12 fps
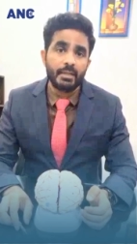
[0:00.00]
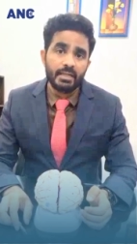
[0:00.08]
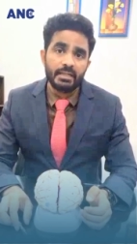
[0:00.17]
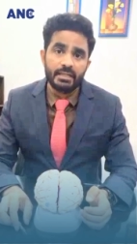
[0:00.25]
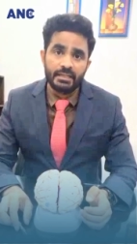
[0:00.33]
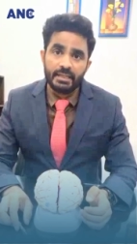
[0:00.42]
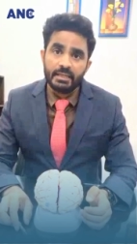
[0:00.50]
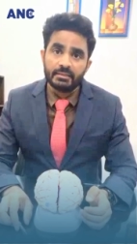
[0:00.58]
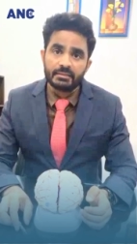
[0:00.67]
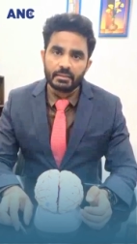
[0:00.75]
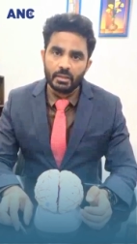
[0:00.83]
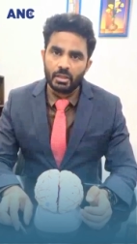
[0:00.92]
brain
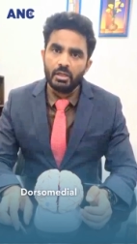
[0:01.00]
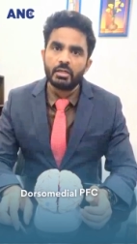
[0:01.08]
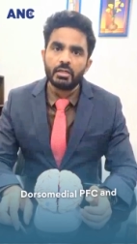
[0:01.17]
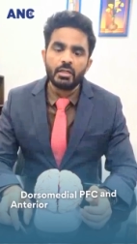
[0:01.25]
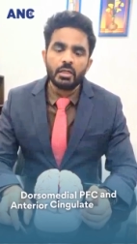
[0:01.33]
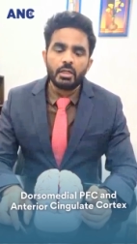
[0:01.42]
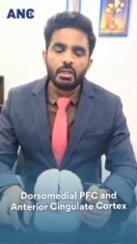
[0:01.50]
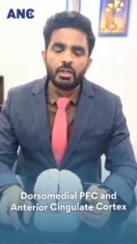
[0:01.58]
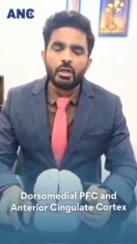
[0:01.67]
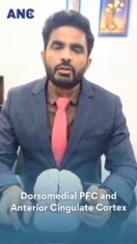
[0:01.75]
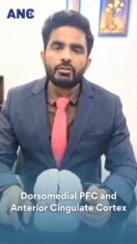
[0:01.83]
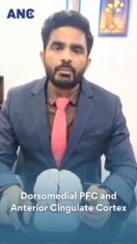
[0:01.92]
areas called
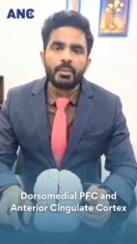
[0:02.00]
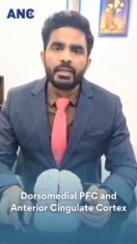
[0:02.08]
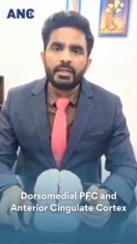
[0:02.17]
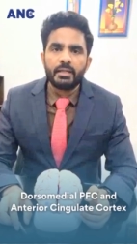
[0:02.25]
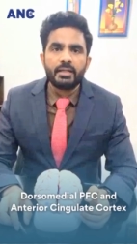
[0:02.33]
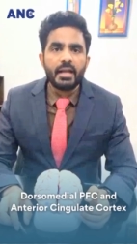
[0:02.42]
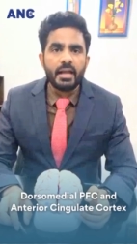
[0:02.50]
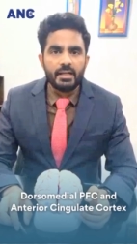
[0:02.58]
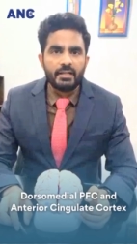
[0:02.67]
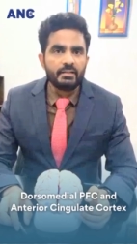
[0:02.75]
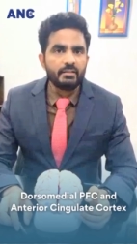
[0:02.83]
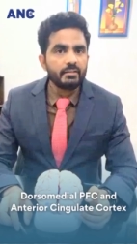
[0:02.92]
dorsomedial and
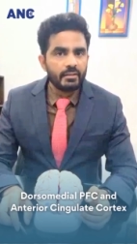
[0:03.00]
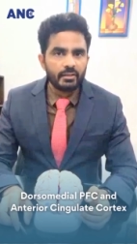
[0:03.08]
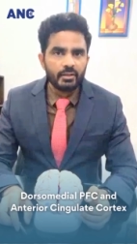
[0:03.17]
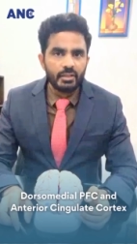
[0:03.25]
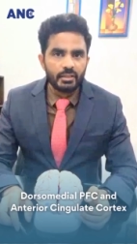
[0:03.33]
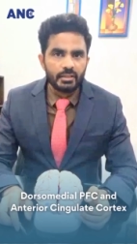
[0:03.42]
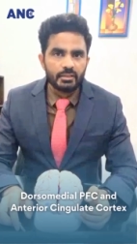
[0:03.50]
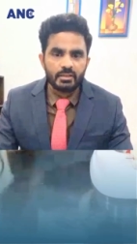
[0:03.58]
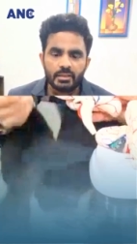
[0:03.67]
anterior cingulate.